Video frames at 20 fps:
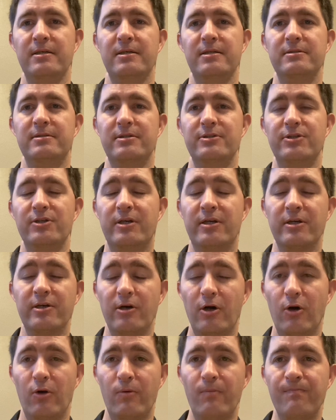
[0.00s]
He says, "You can
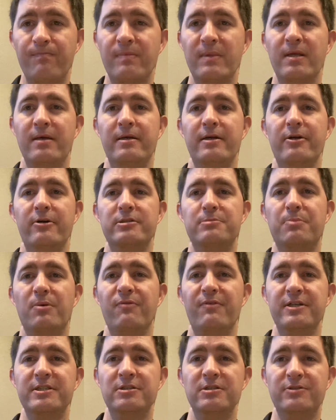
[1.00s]
go. Here's
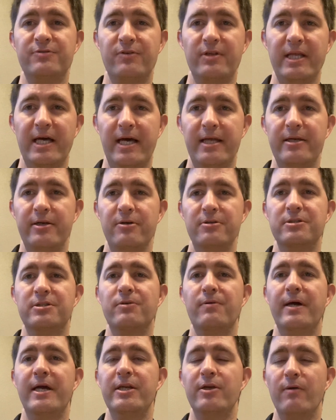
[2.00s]
provisions for that. Here's the
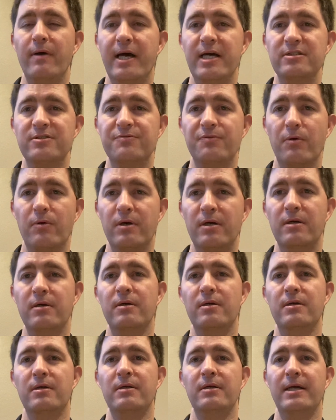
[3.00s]
grain you asked for,
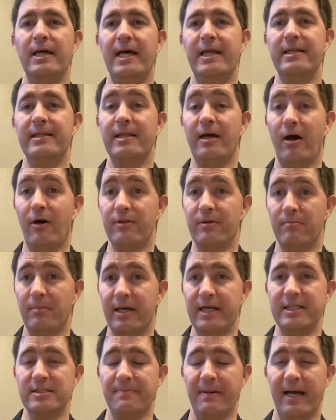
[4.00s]
and uh, the
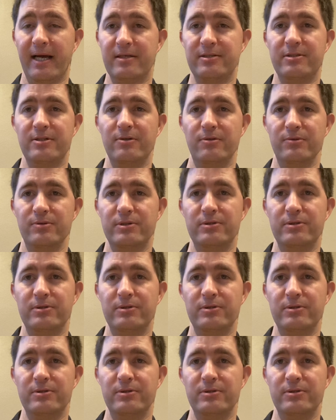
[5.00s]
money's back too."